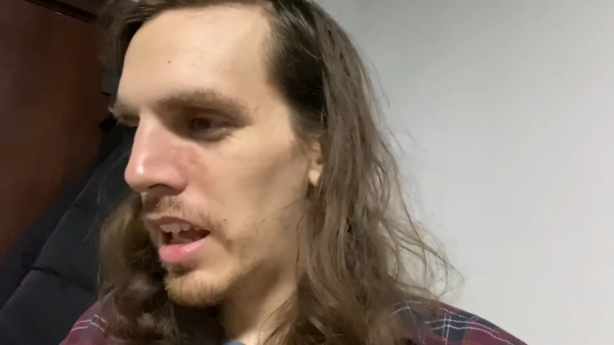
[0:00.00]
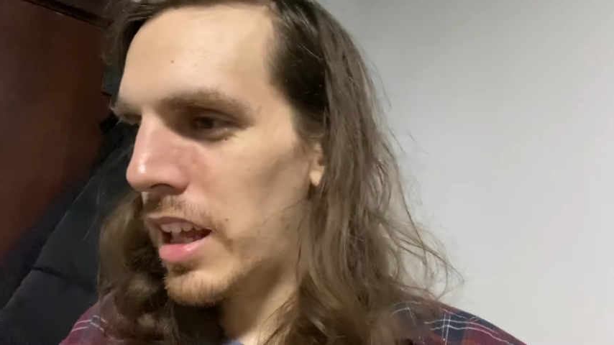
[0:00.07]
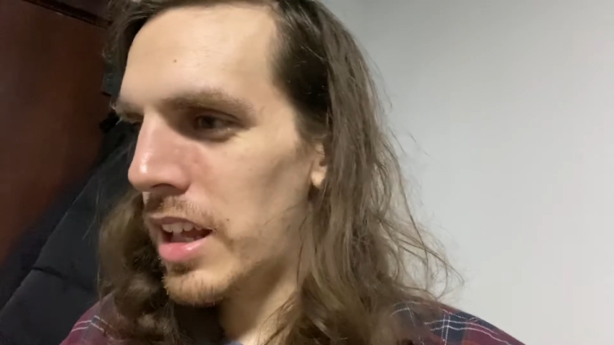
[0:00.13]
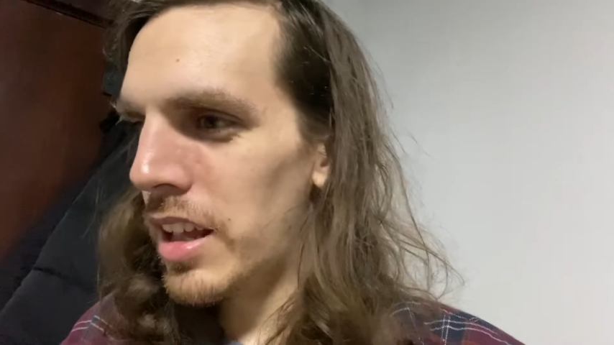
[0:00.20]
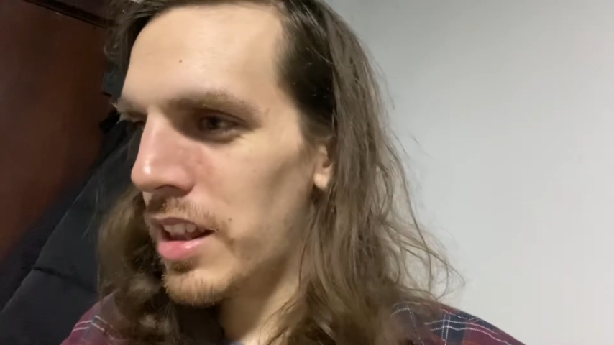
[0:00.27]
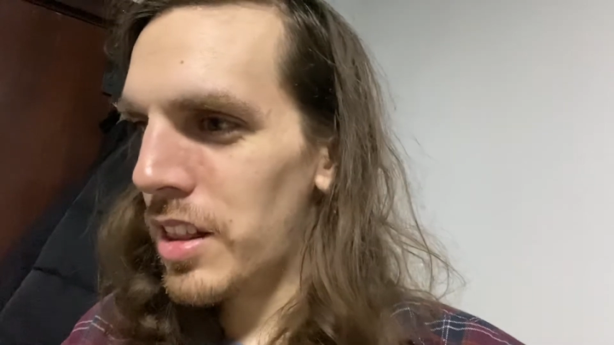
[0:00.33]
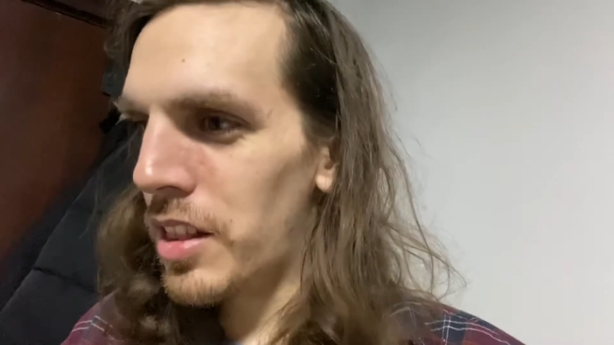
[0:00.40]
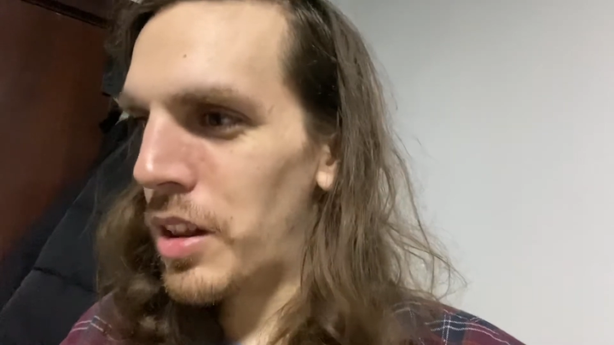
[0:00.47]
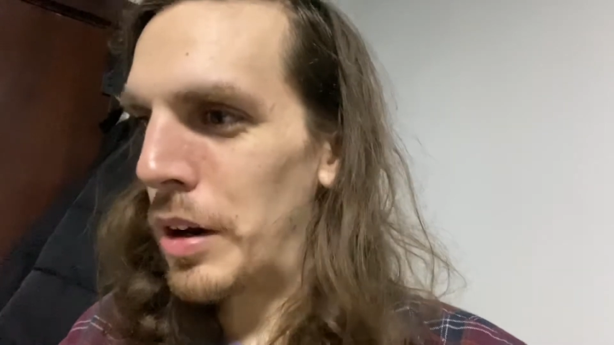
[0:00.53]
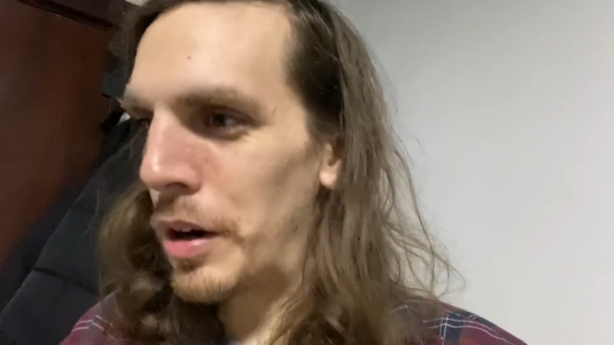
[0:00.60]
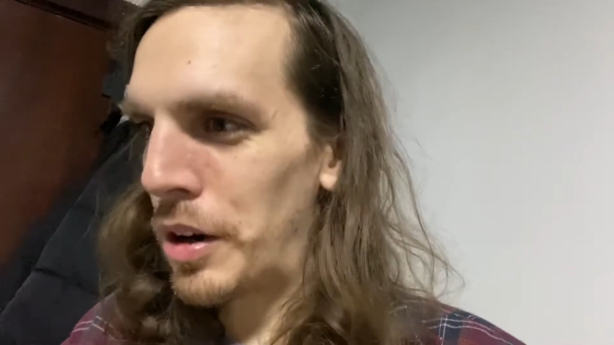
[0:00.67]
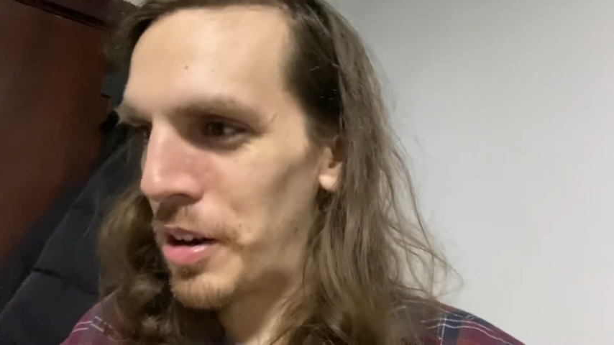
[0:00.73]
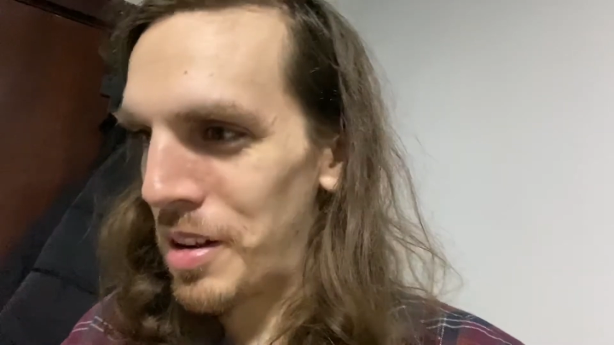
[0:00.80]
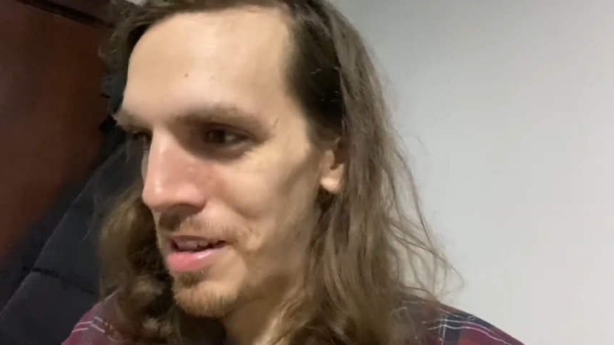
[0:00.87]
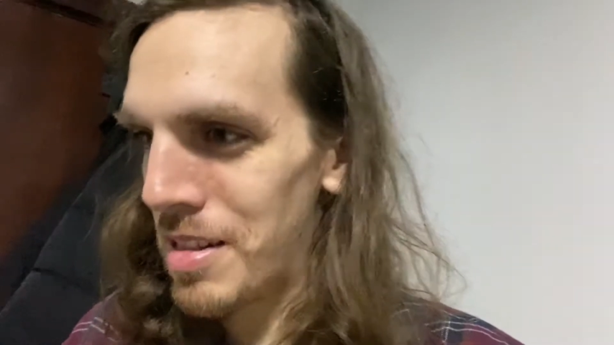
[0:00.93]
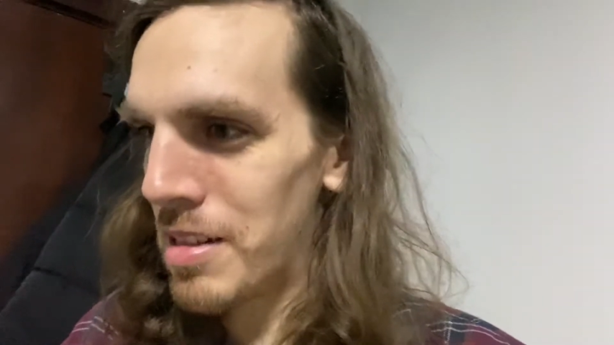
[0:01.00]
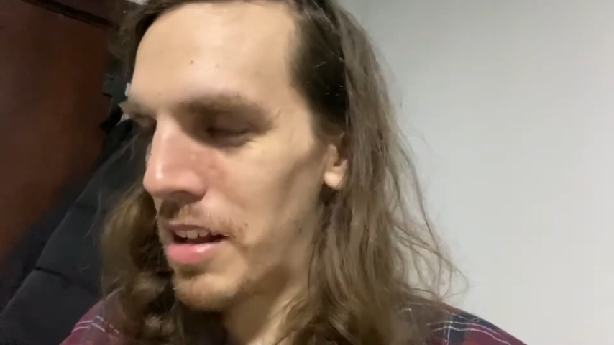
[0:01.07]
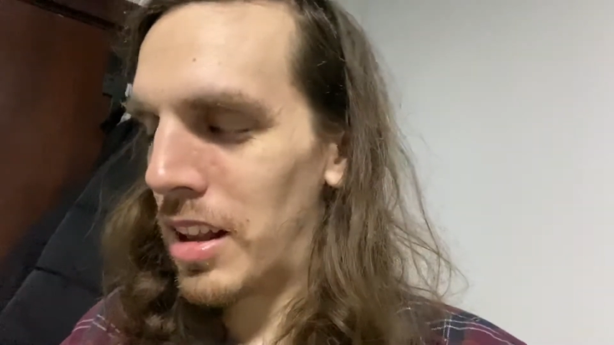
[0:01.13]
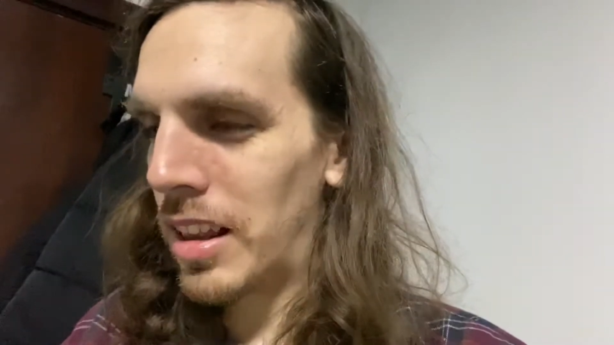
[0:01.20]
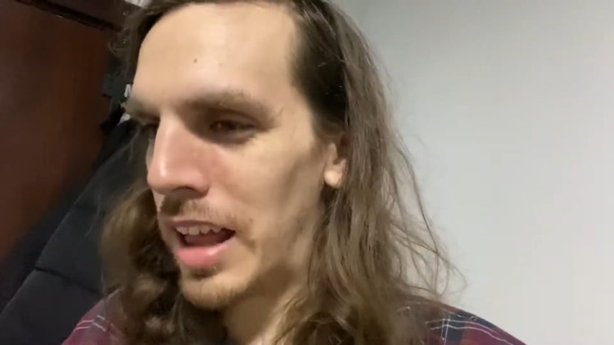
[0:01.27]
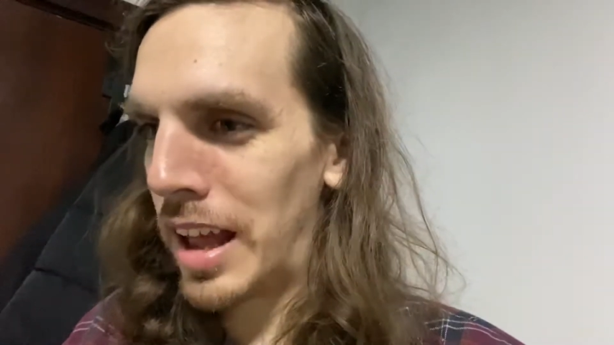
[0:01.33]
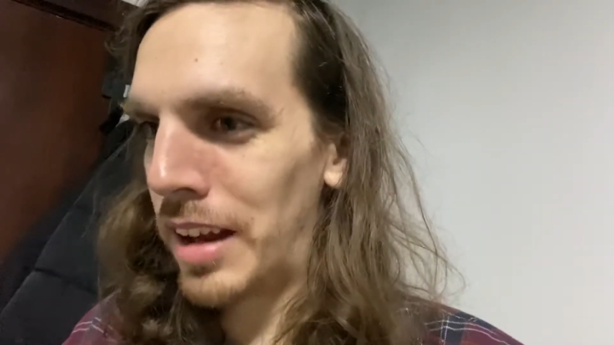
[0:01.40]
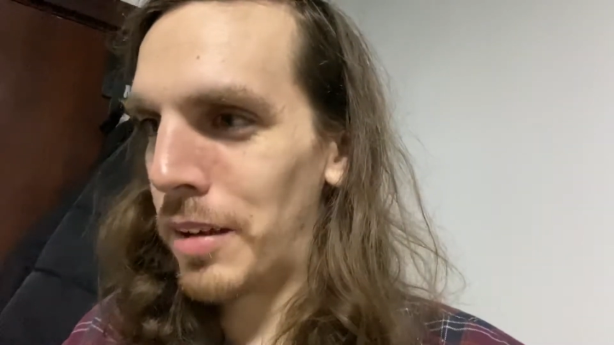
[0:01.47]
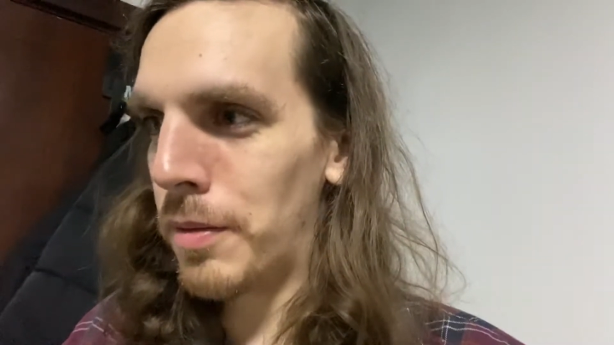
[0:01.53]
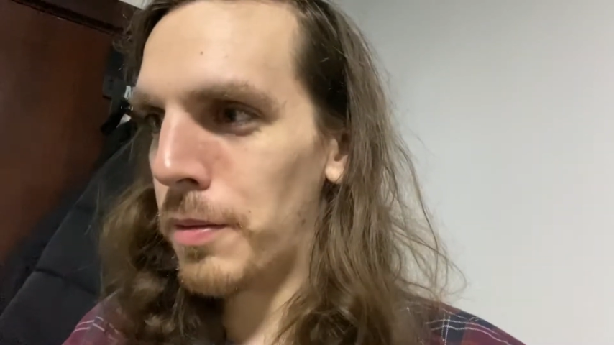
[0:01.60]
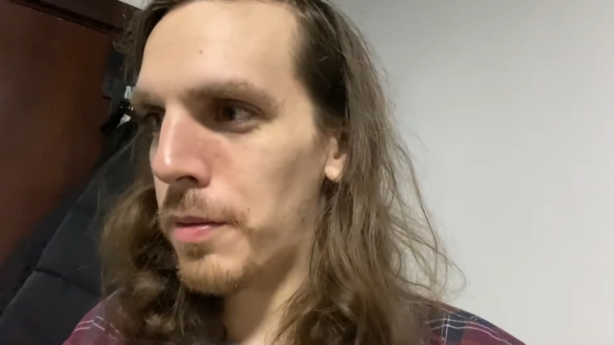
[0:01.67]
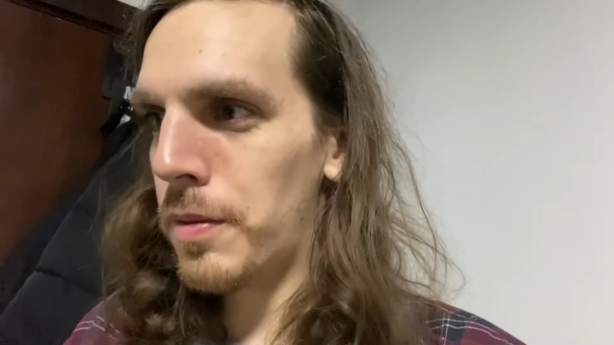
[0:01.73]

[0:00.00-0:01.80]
There's a lot of